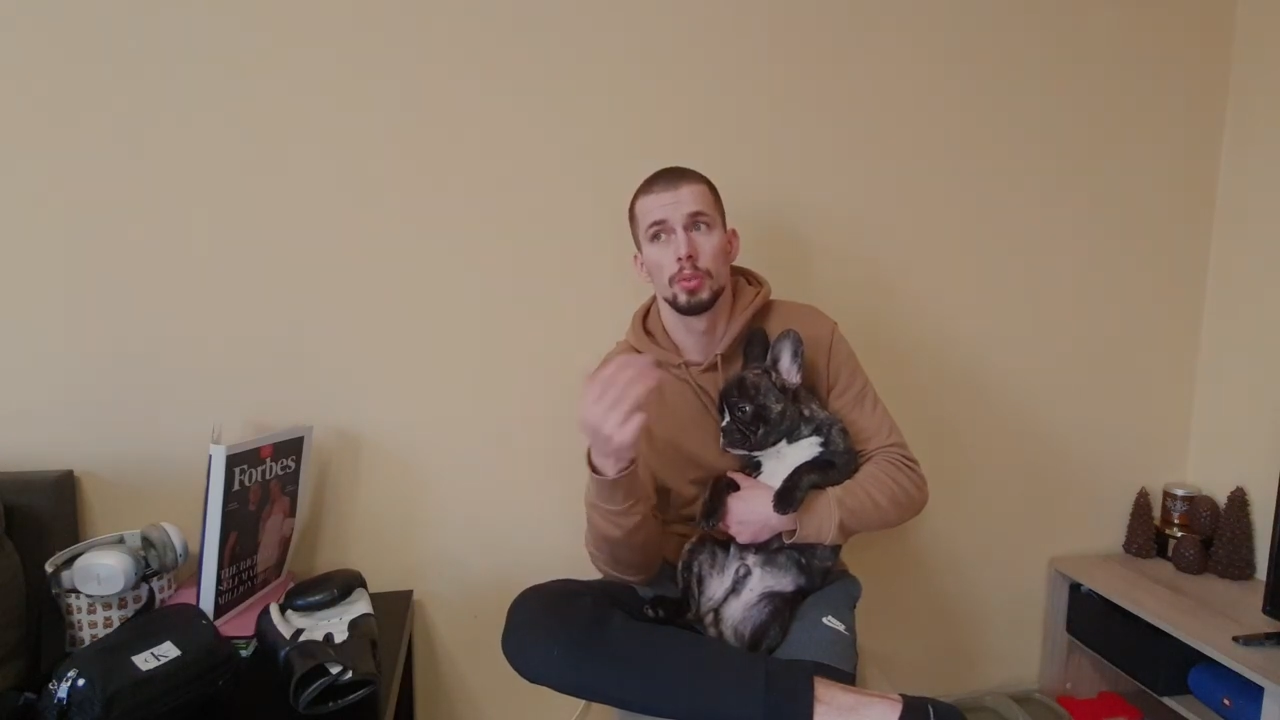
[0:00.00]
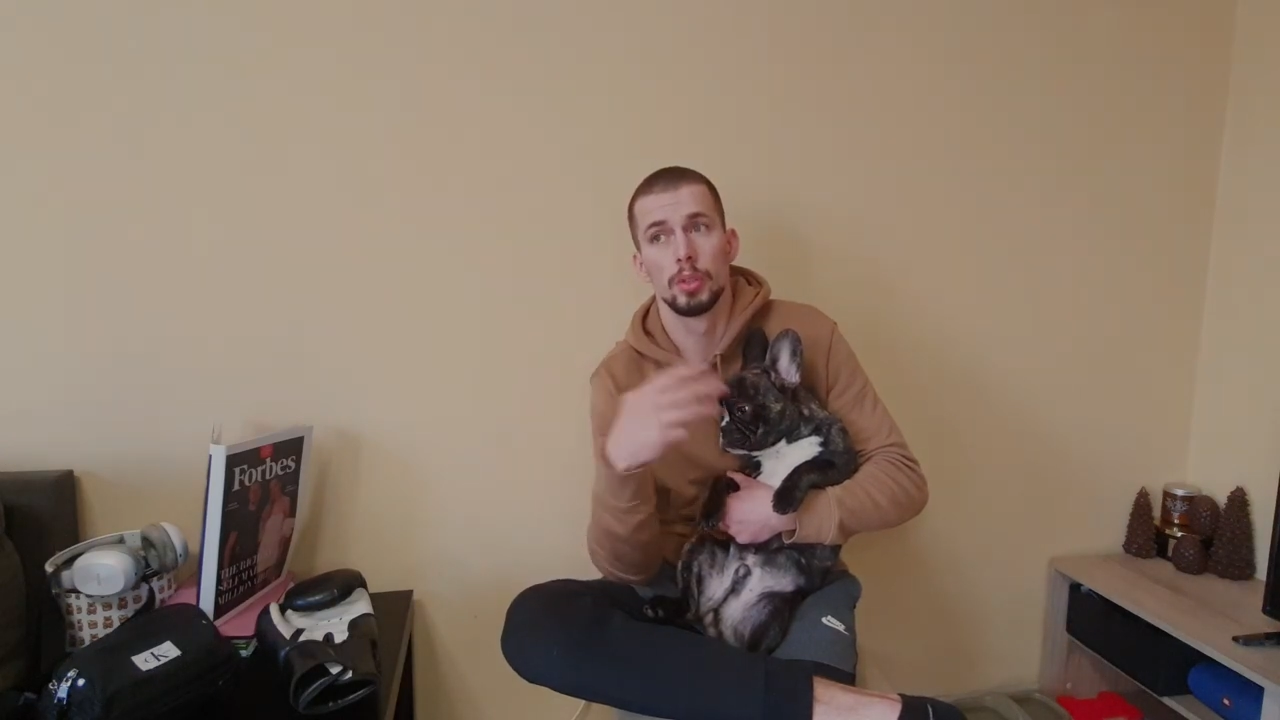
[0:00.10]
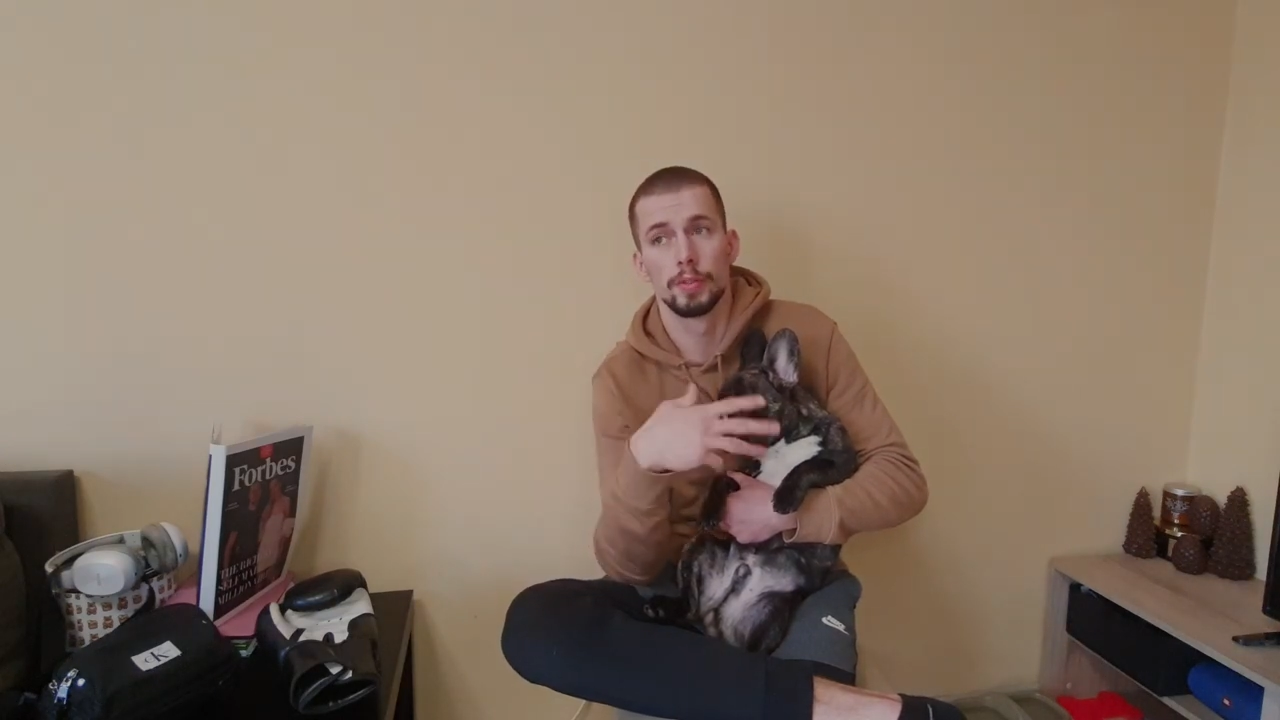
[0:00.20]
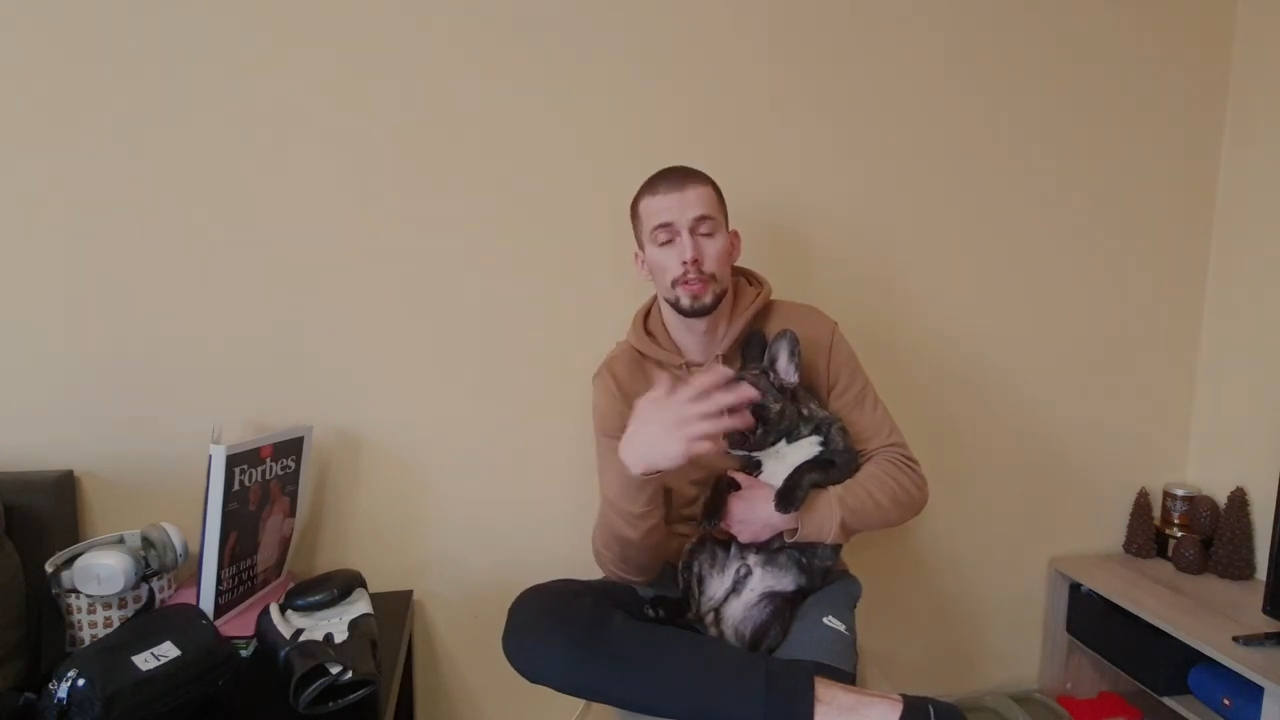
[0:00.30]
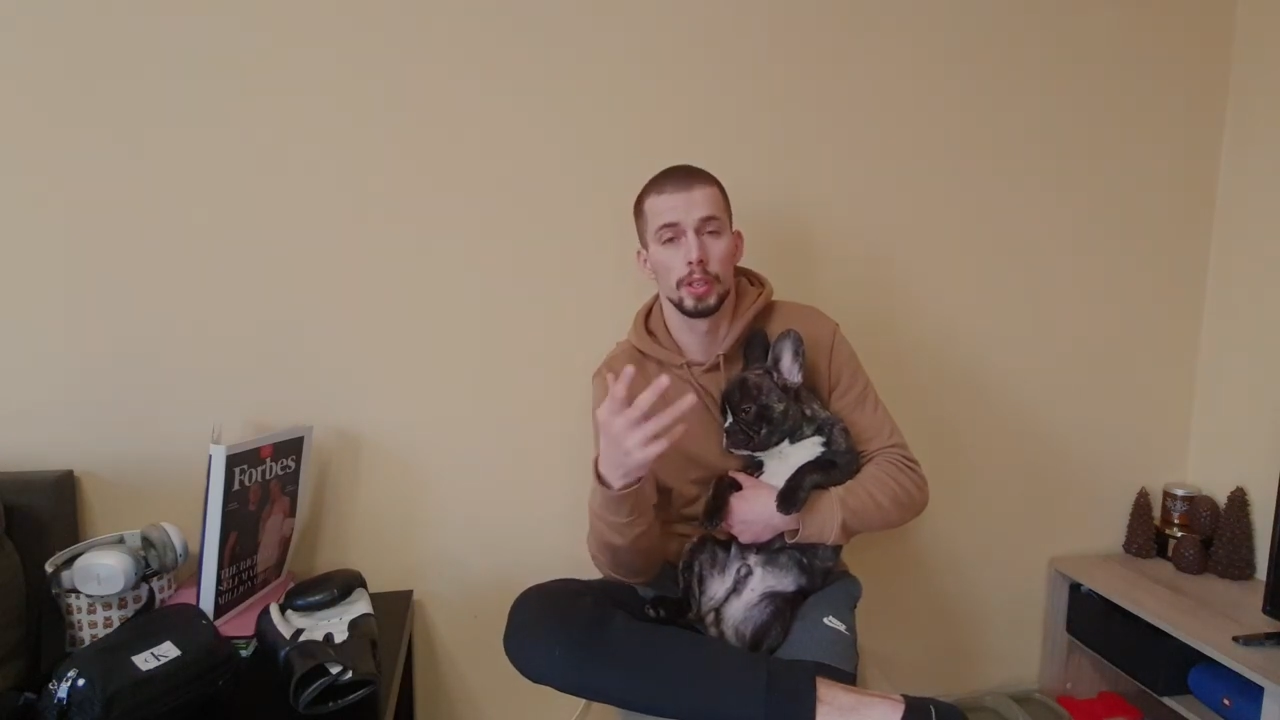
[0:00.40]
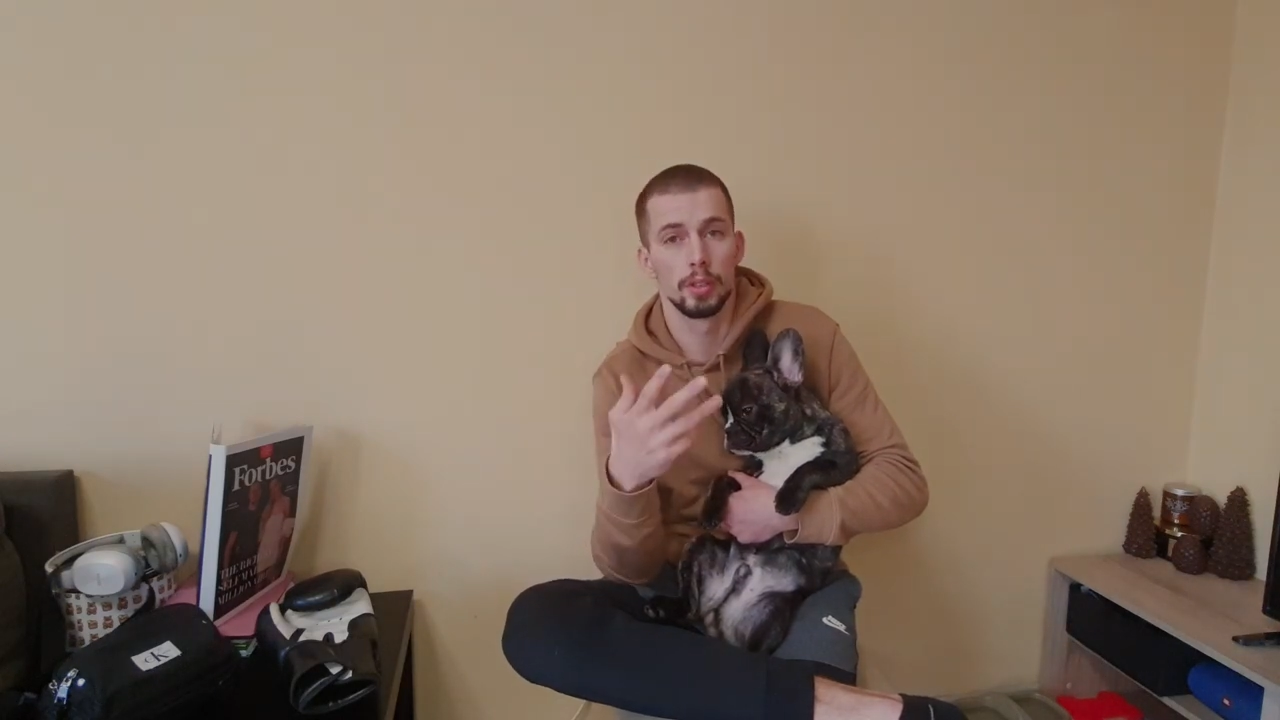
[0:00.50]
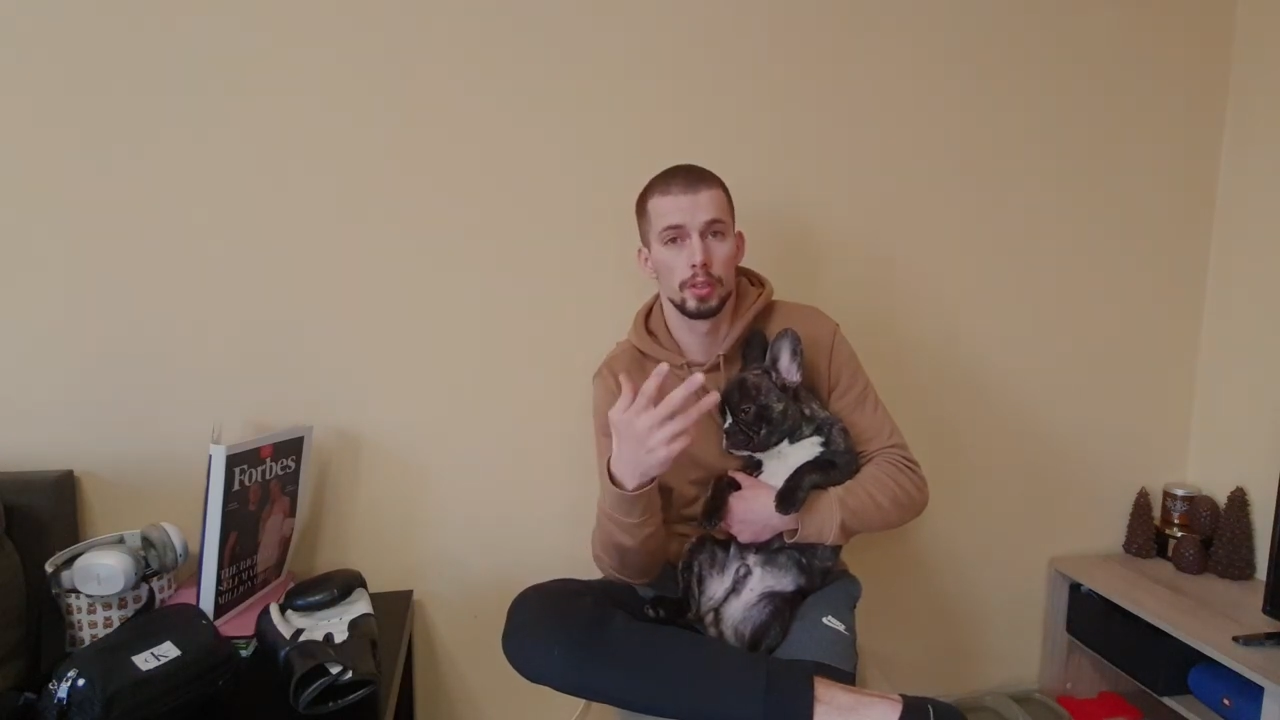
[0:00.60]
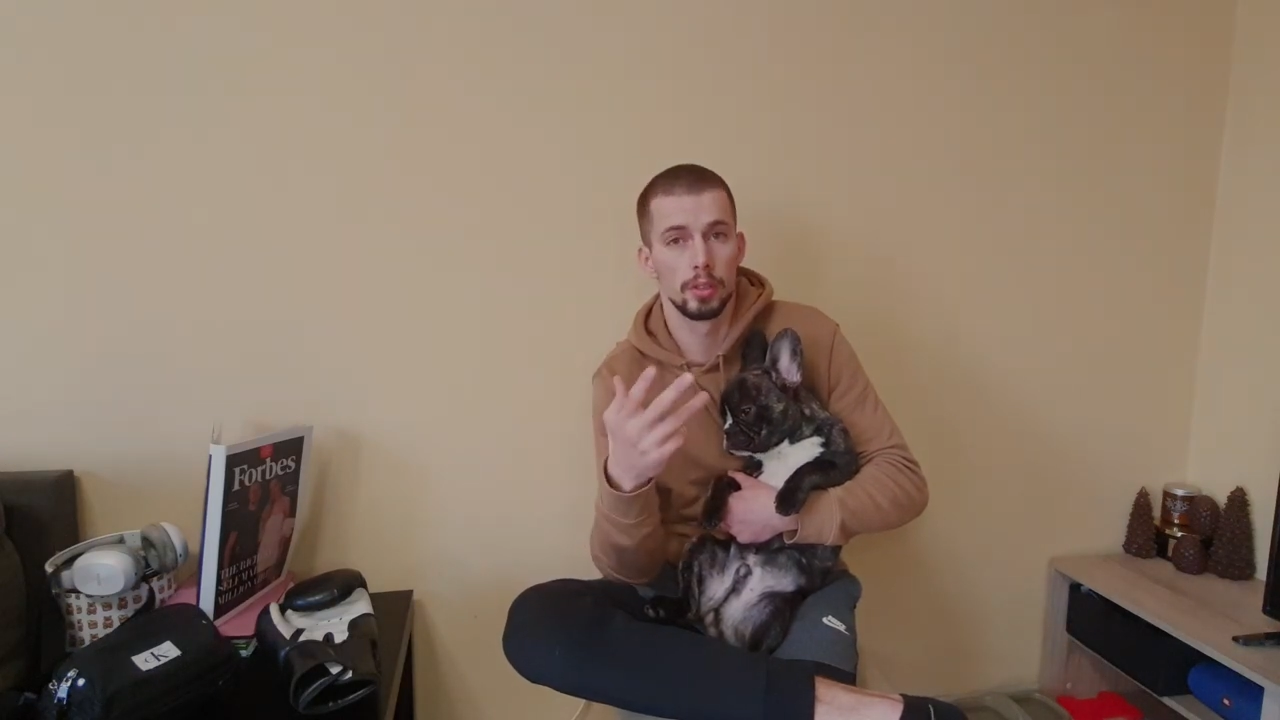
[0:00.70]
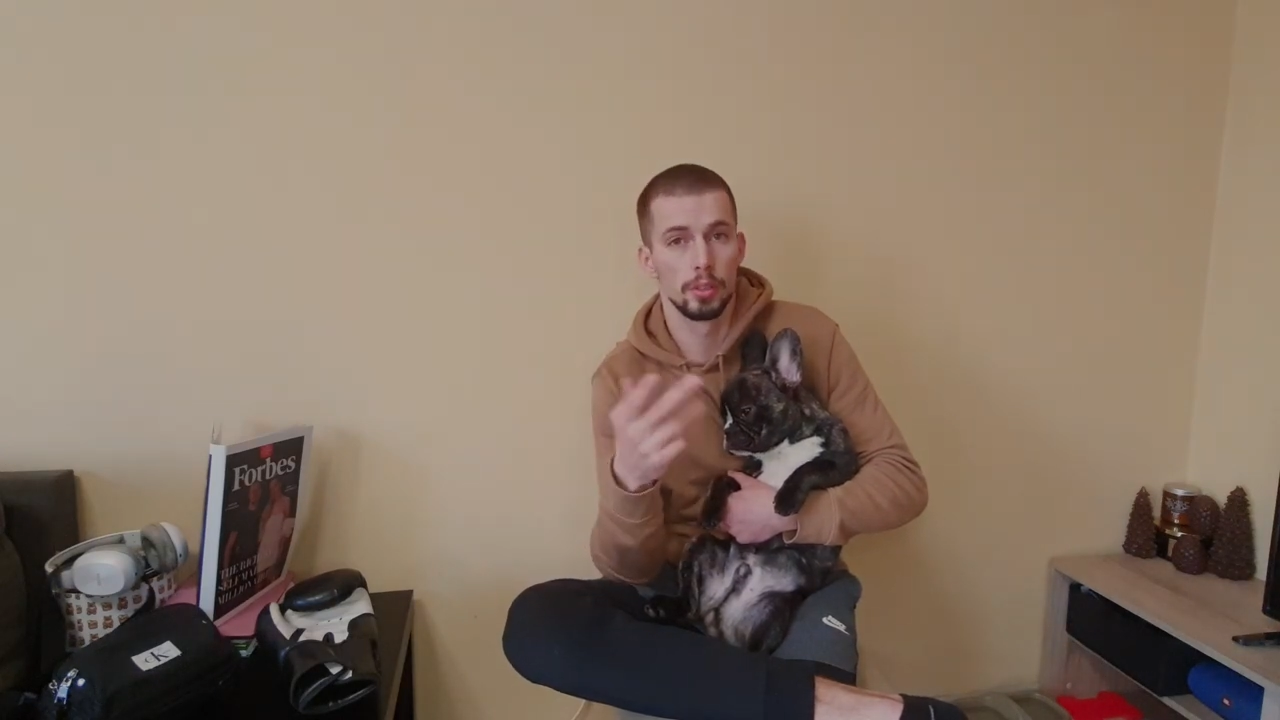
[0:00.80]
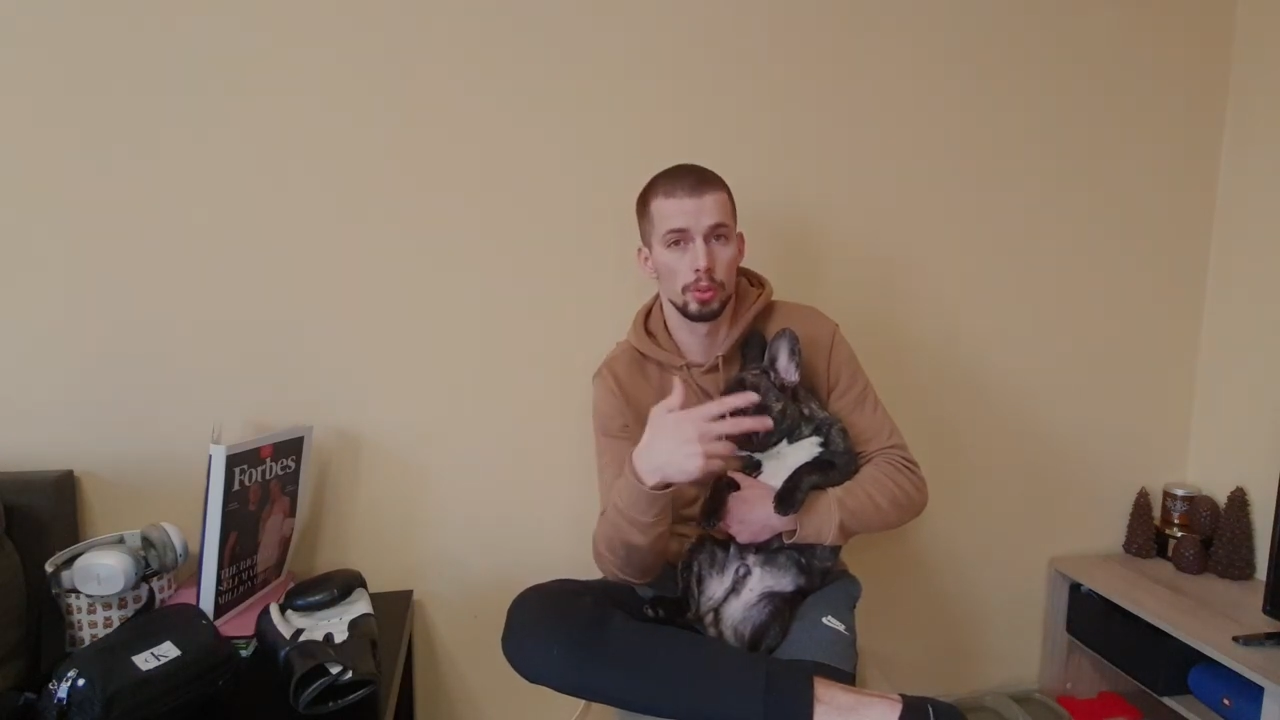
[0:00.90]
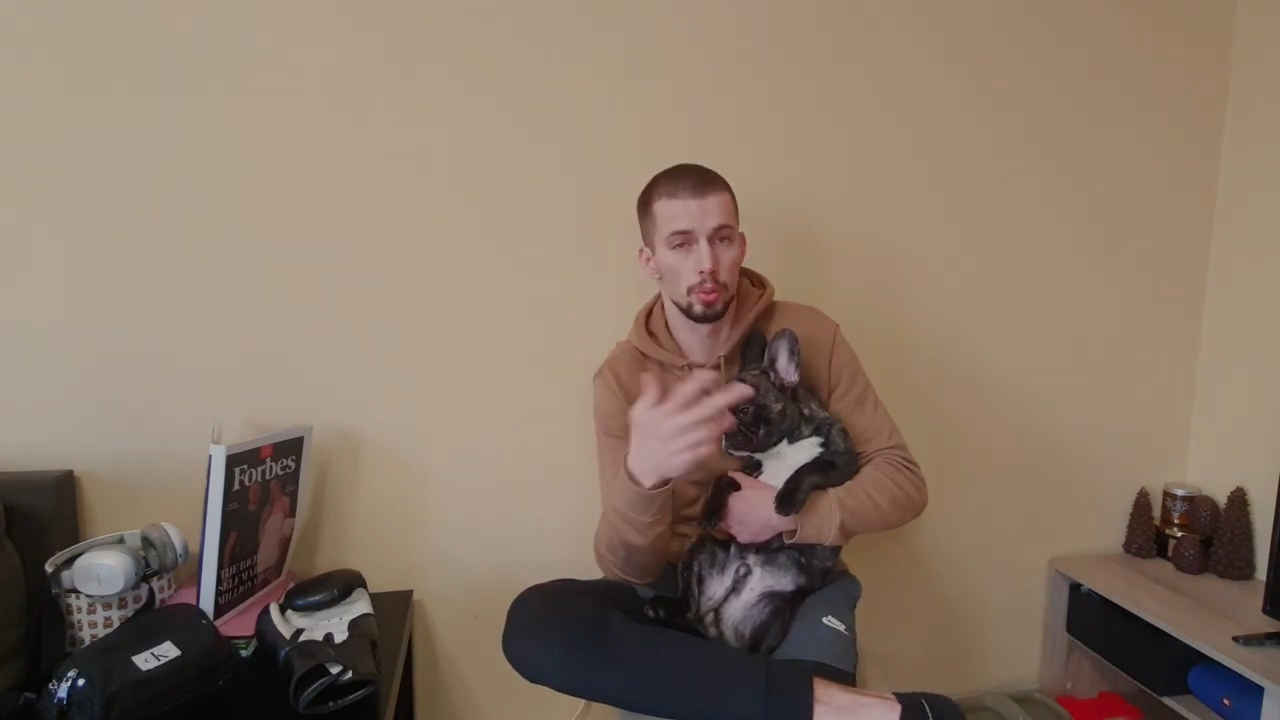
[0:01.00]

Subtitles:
different the